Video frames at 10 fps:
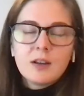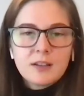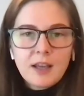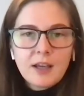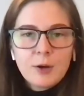
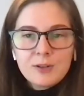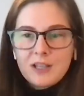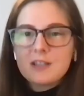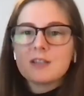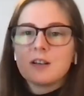Now
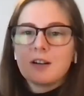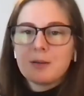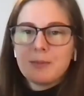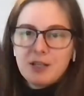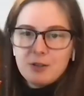let's talk
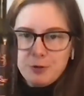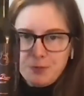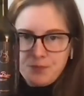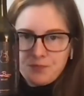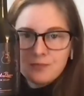
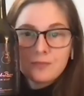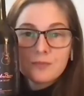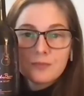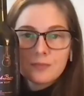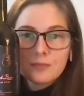about
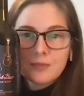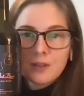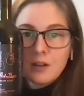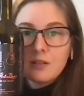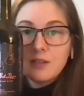
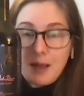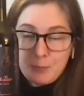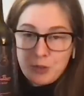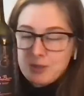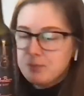
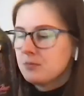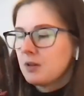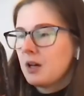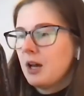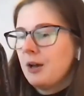flat brim,
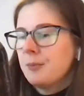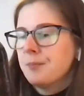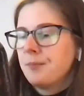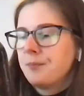dreamboat.